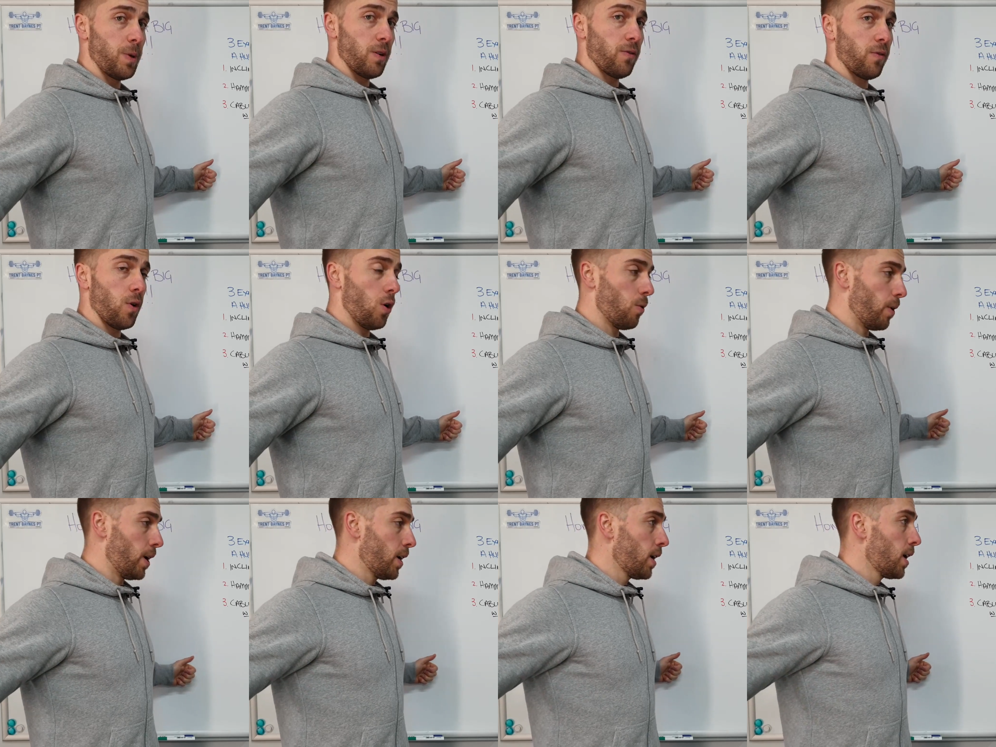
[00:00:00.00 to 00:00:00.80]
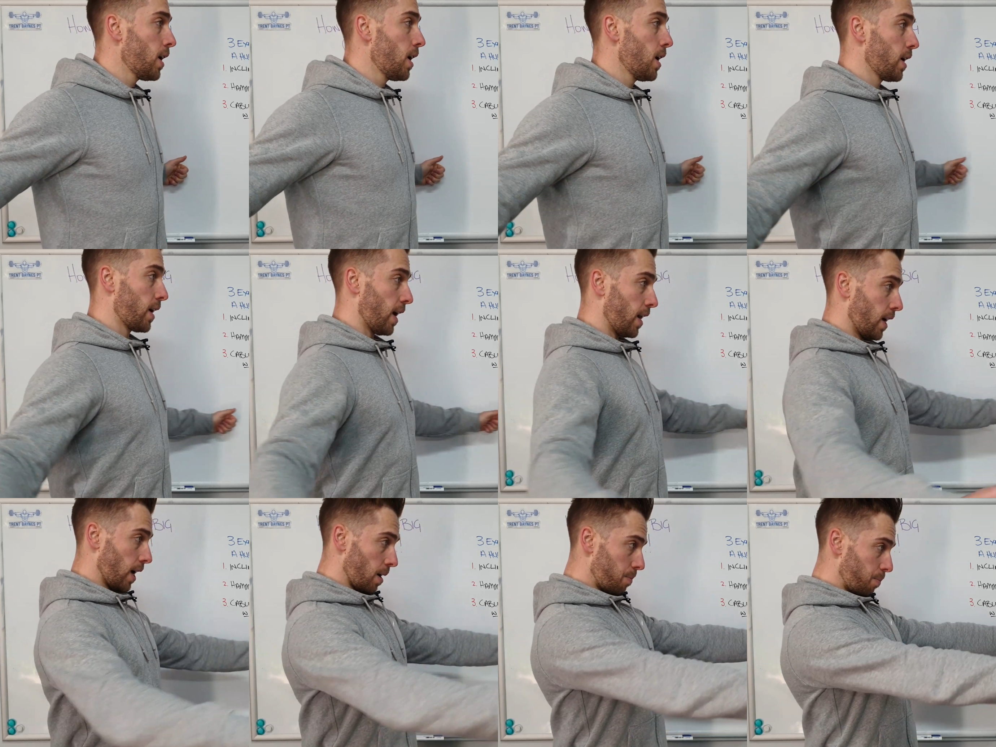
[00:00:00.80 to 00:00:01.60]
bit forward,
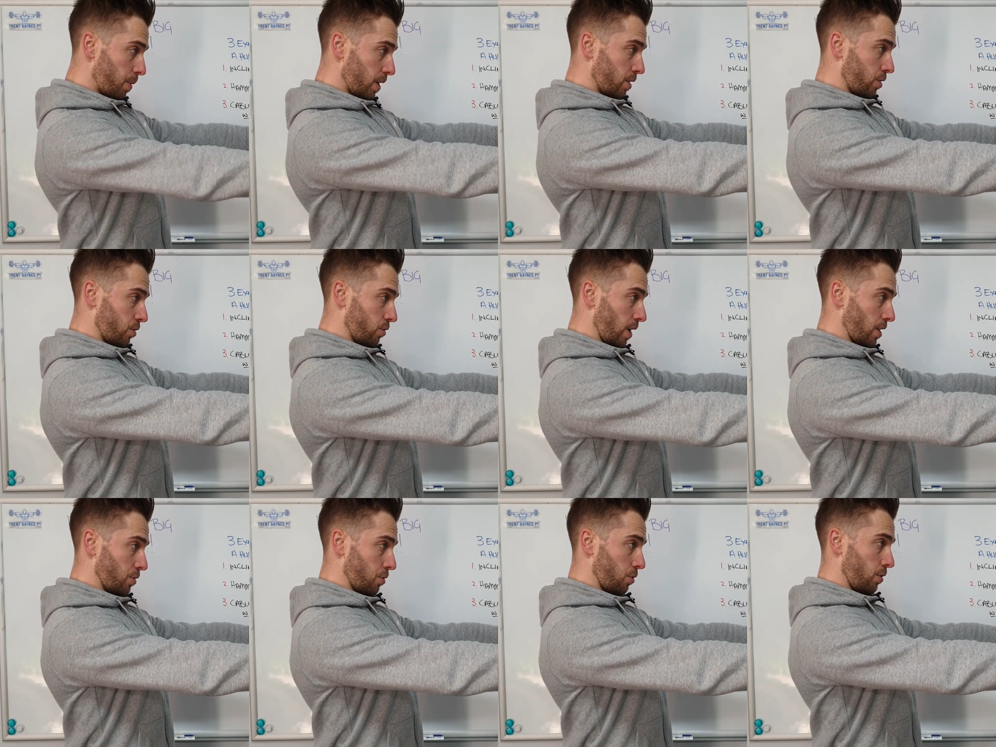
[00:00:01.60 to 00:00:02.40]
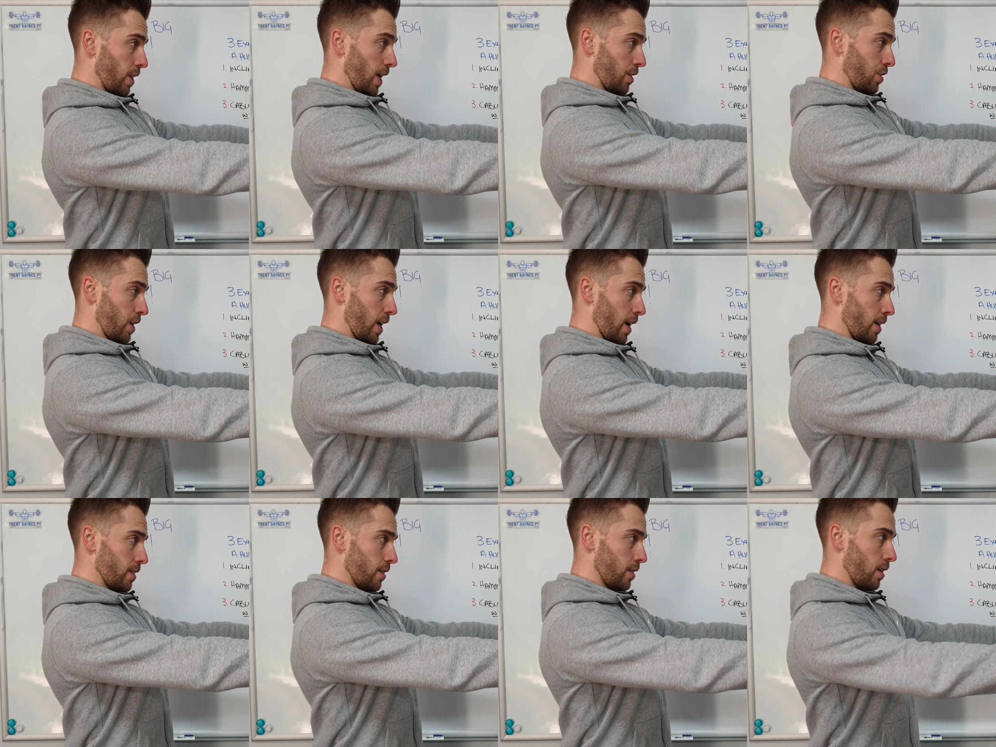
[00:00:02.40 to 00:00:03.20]
getting a big stretch through that
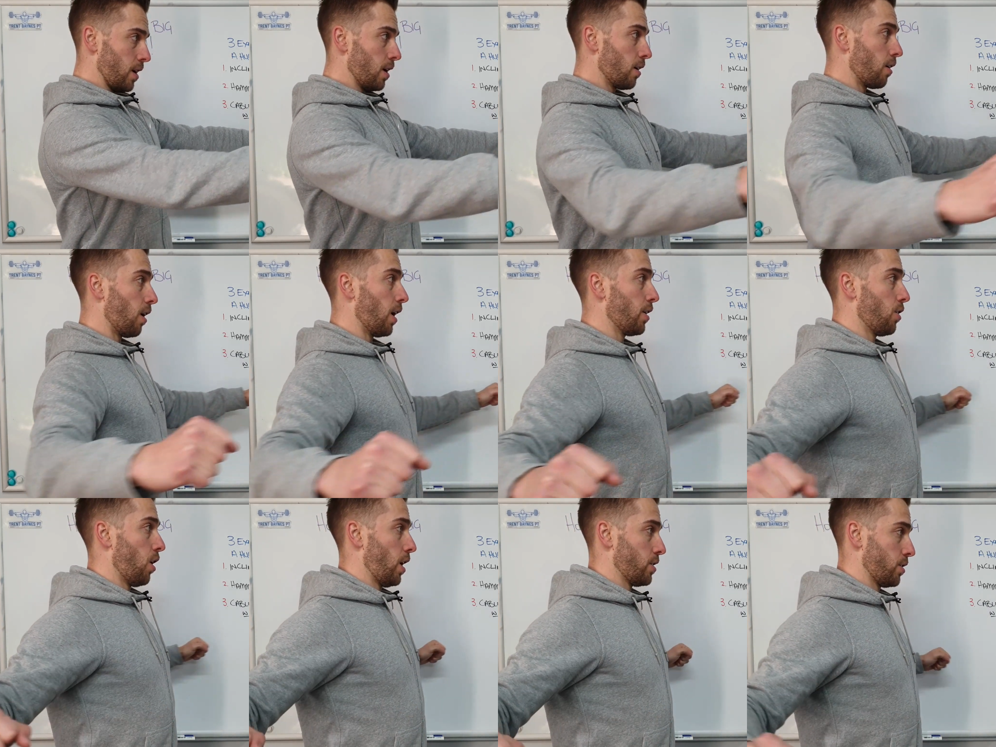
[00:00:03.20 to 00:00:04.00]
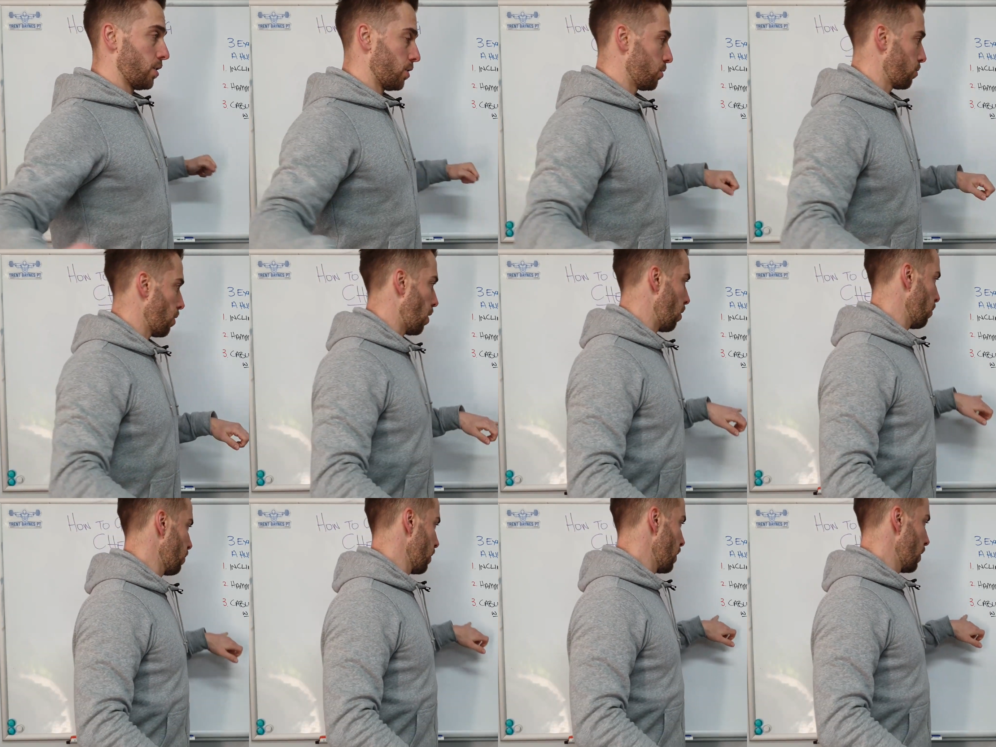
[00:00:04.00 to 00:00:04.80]
chest, right, nice and
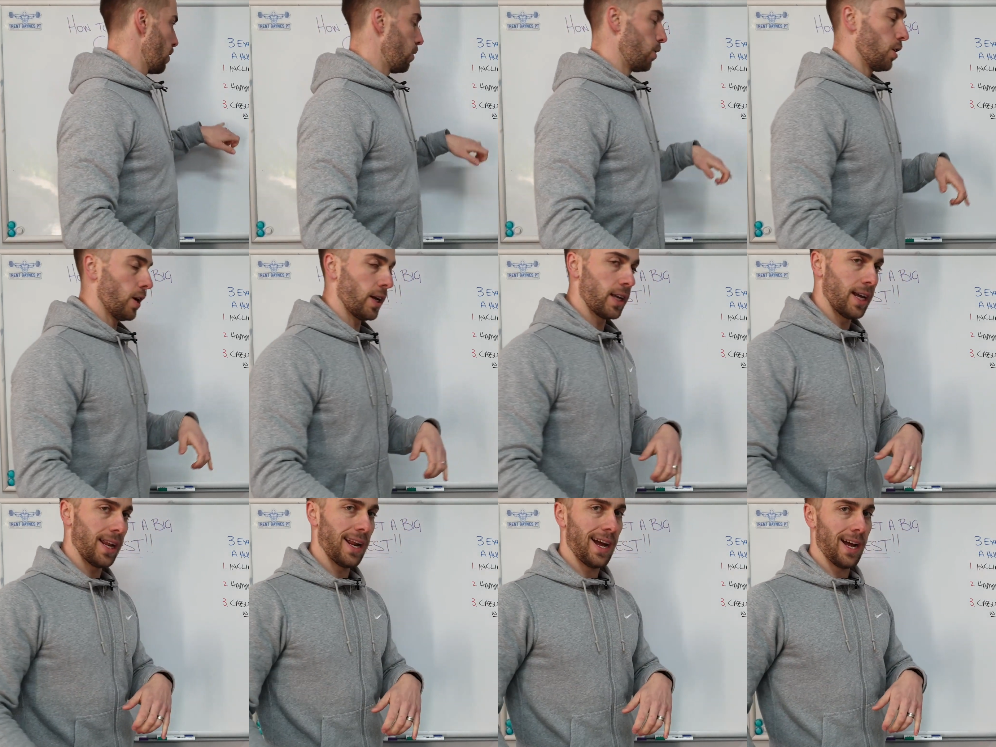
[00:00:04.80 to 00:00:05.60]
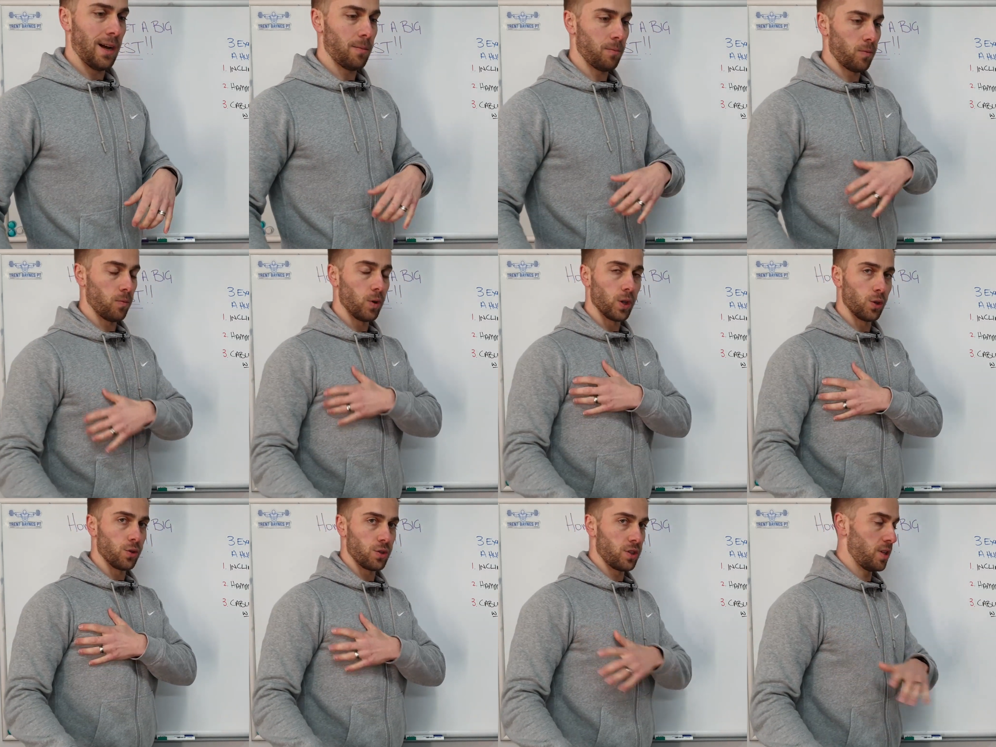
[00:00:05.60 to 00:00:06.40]
controlled, you're going to get
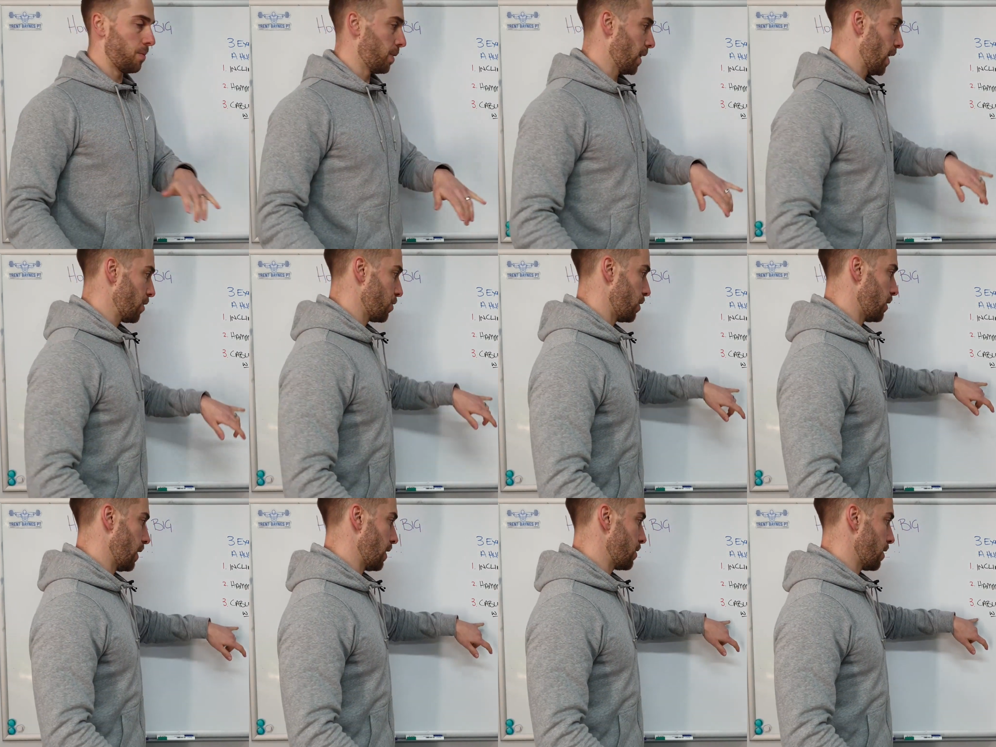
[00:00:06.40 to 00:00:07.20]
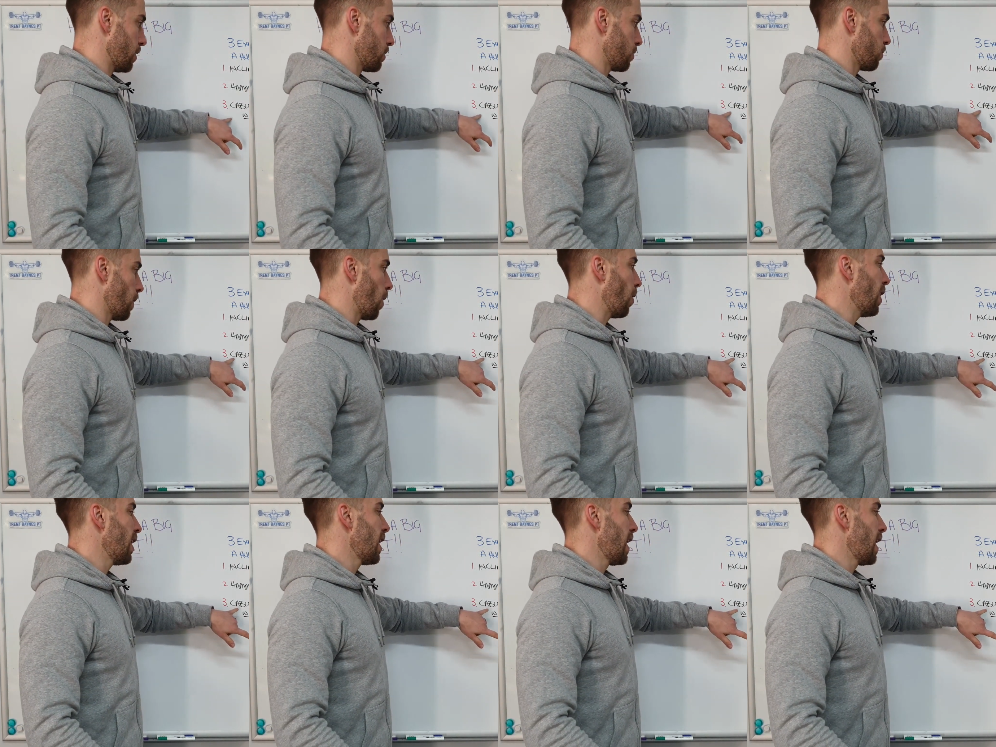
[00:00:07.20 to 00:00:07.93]
really good stimulation in that chest as well.